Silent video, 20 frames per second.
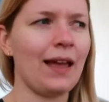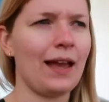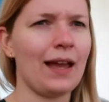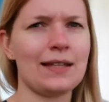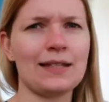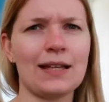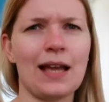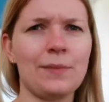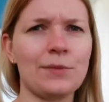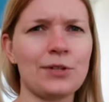
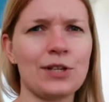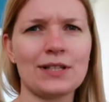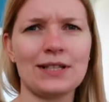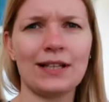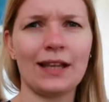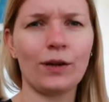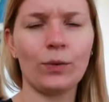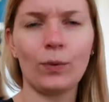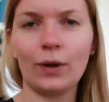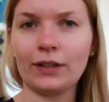and I'm just
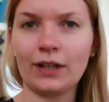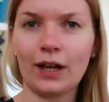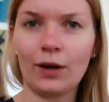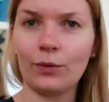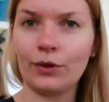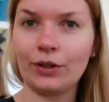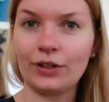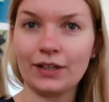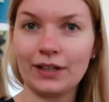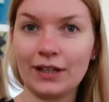like 1
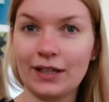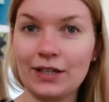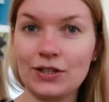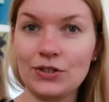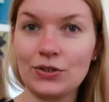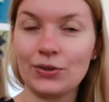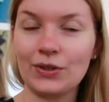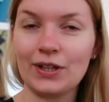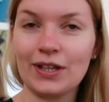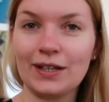hour
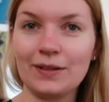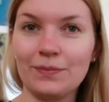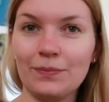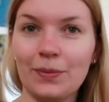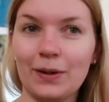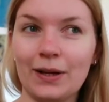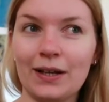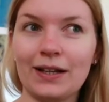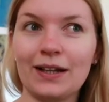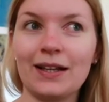into it,
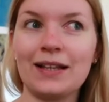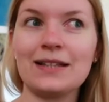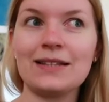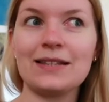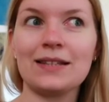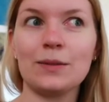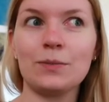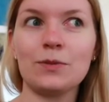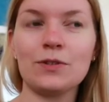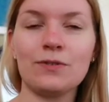but it
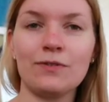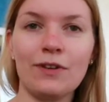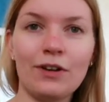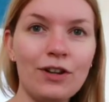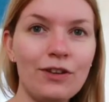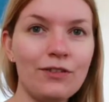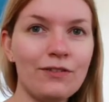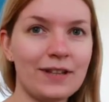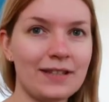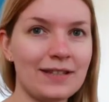seems
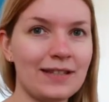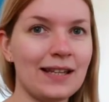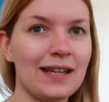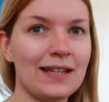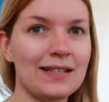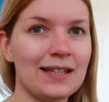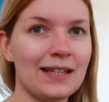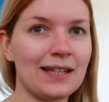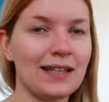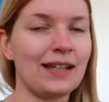very
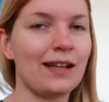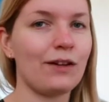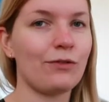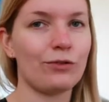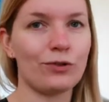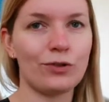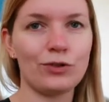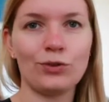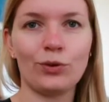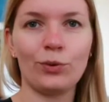fascinating and I
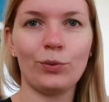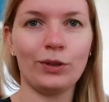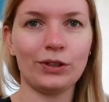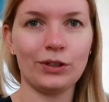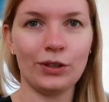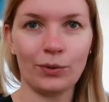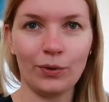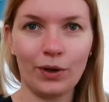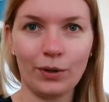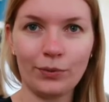for sure will
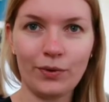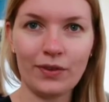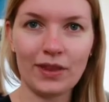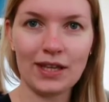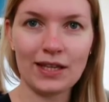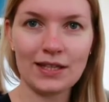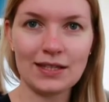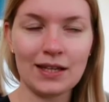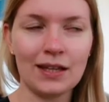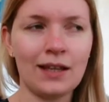go on with
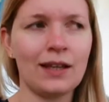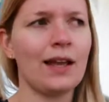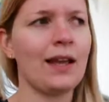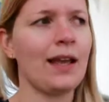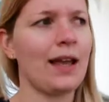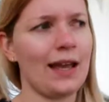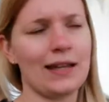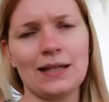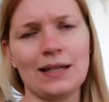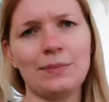it
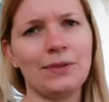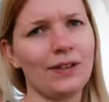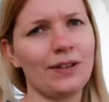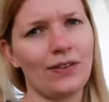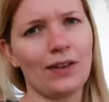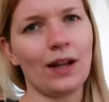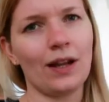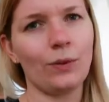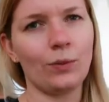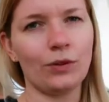and I
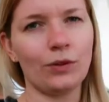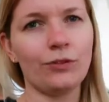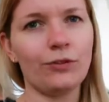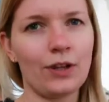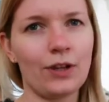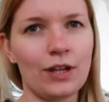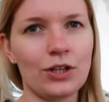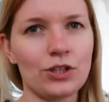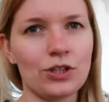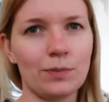believe that I will
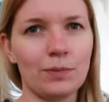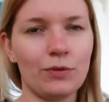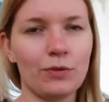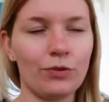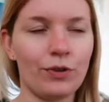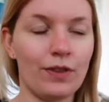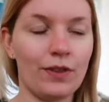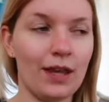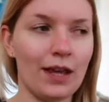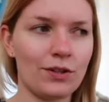finish it
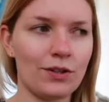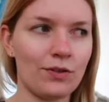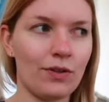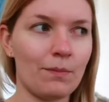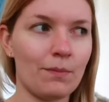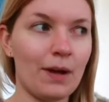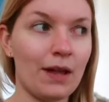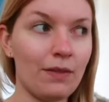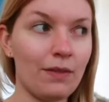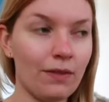before the end of the
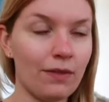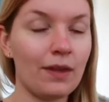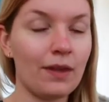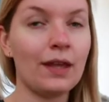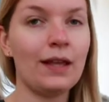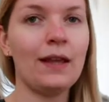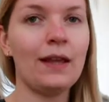month.